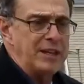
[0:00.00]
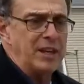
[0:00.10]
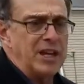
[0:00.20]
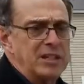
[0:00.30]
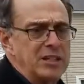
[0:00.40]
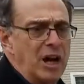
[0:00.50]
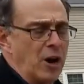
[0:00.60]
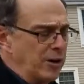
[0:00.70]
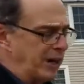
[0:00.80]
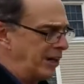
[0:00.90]
dusk,
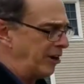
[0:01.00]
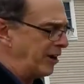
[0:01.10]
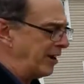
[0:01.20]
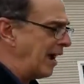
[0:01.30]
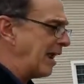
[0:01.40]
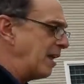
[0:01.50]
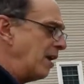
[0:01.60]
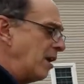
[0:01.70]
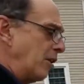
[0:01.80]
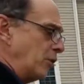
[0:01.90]
dawn, and during night.
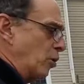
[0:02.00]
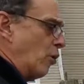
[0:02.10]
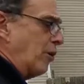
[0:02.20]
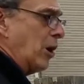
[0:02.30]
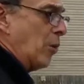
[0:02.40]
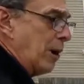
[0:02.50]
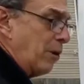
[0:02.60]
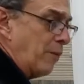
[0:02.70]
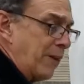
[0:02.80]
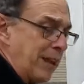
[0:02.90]
Dual rear
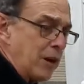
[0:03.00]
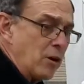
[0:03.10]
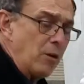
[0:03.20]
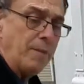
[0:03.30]
wheel vehicle